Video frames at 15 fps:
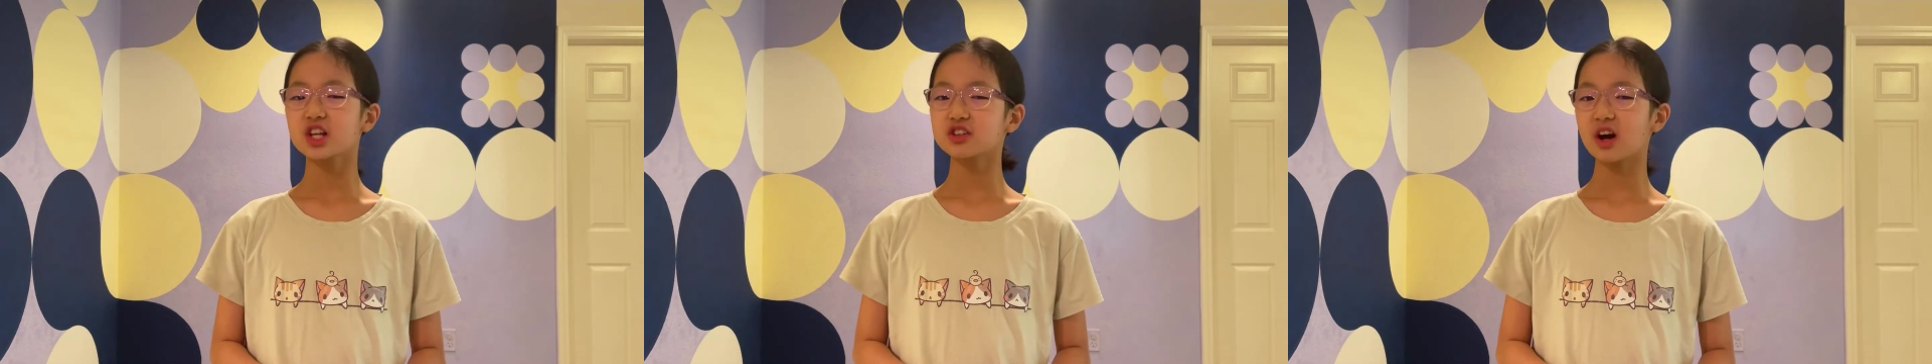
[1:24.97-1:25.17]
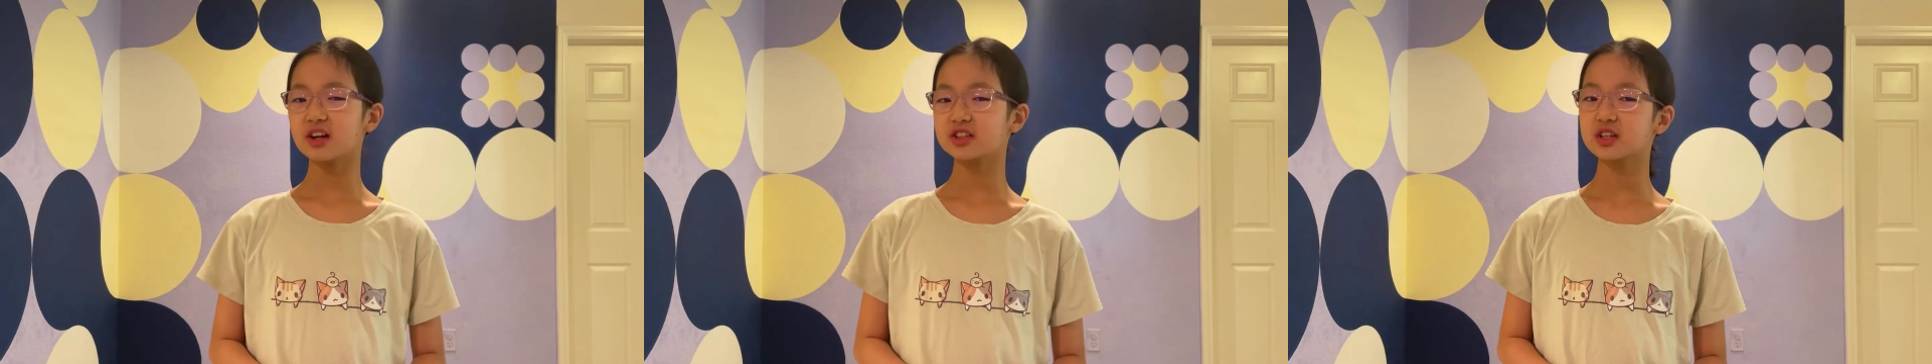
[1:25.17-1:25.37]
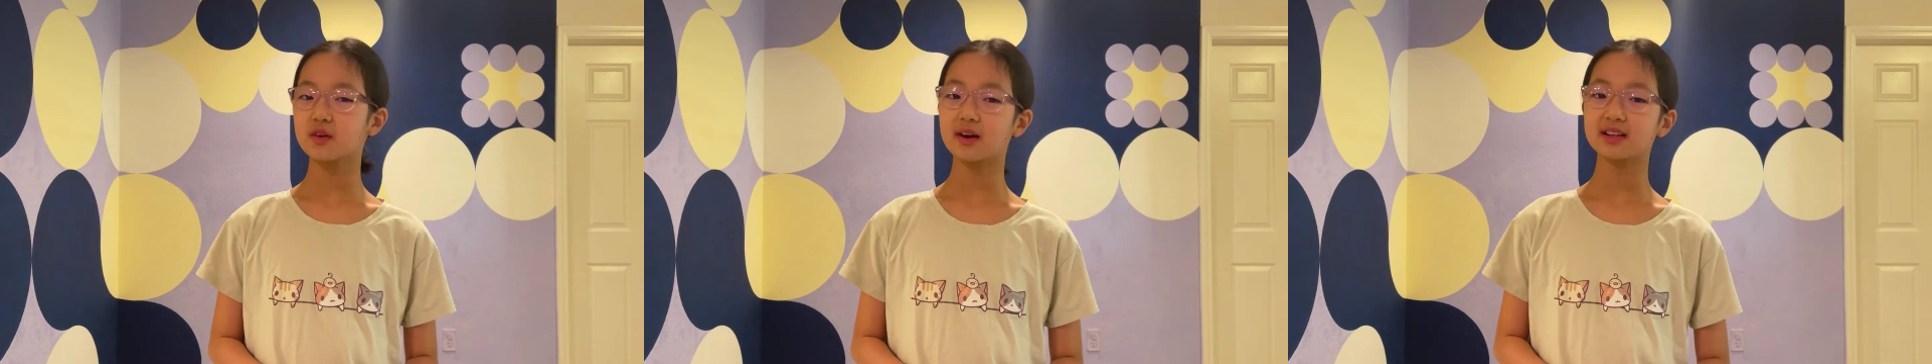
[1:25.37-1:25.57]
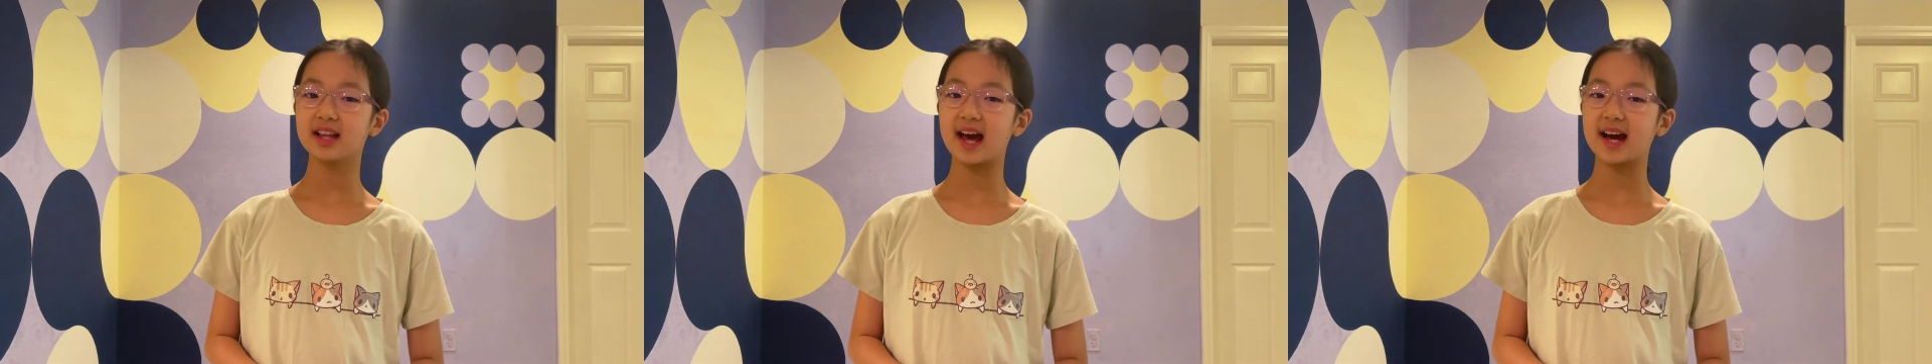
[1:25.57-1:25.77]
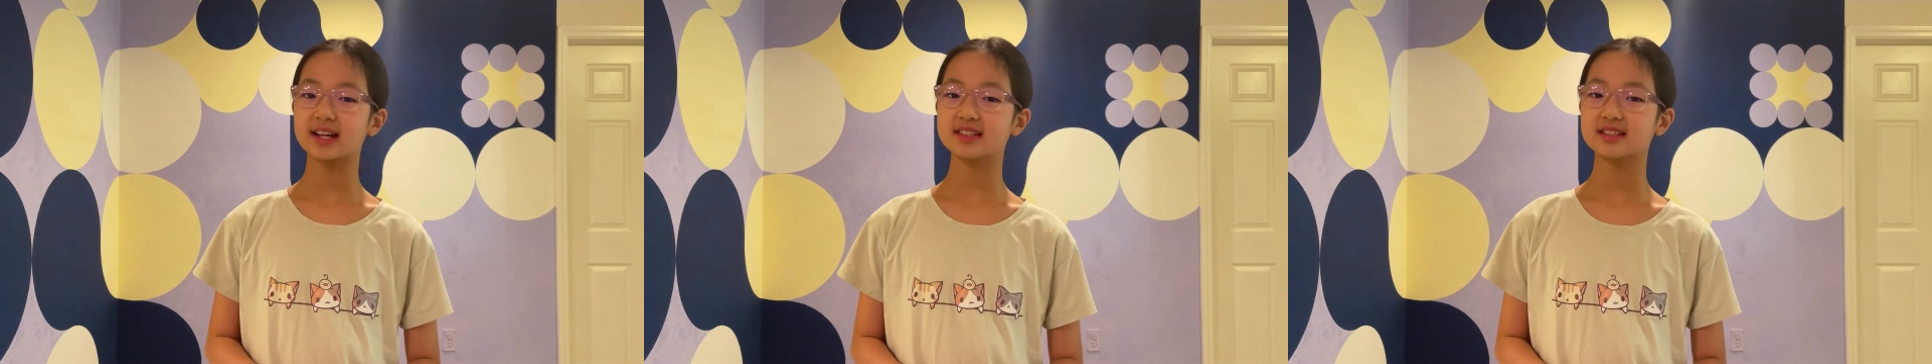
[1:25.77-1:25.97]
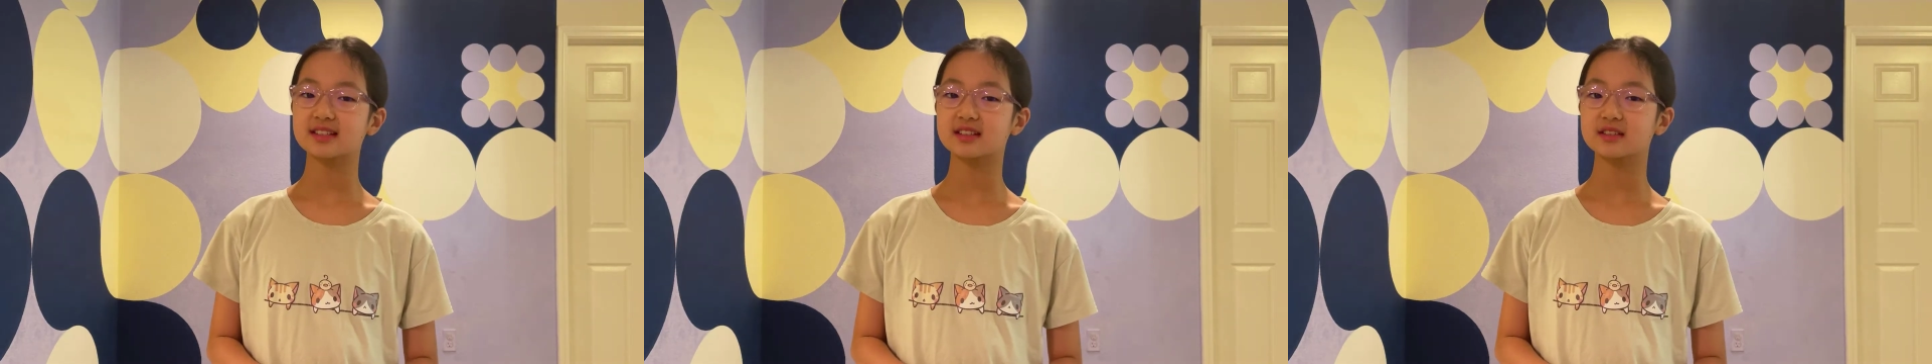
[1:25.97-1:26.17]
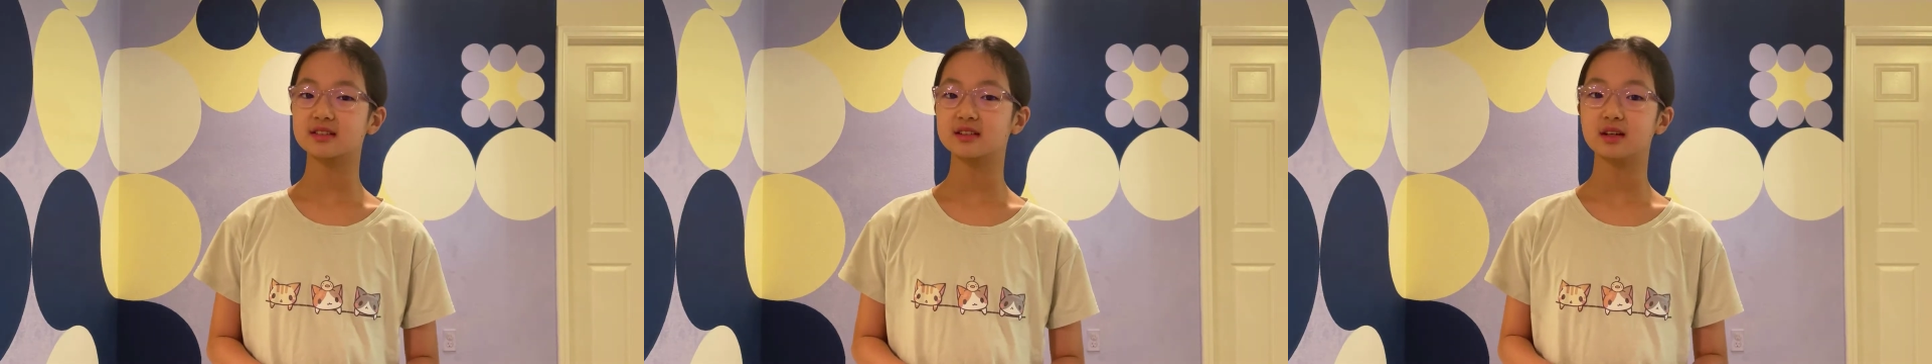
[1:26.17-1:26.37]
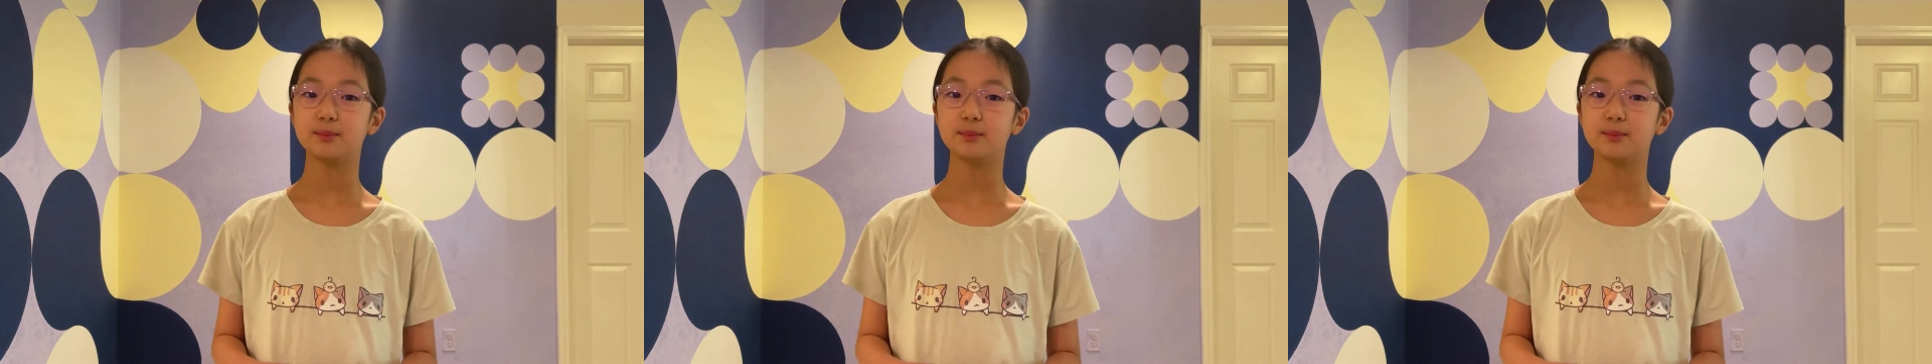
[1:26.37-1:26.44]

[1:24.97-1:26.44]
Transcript: Not too relaxed?